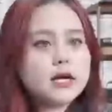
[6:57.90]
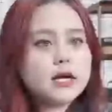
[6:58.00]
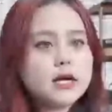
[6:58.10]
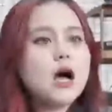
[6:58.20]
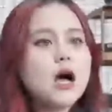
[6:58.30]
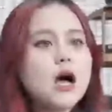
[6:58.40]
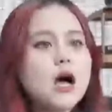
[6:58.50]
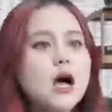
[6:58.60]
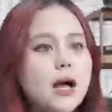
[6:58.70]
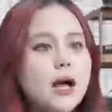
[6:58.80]
which
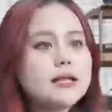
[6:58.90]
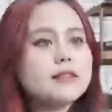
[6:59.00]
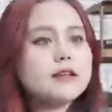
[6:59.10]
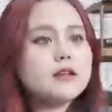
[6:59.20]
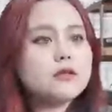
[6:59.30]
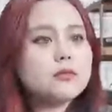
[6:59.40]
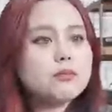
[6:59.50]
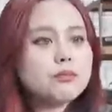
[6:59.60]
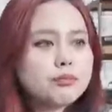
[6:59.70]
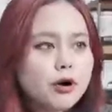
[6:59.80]
means anything
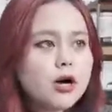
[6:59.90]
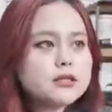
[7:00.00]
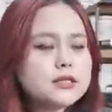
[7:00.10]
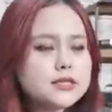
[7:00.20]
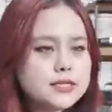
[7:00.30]
you bought,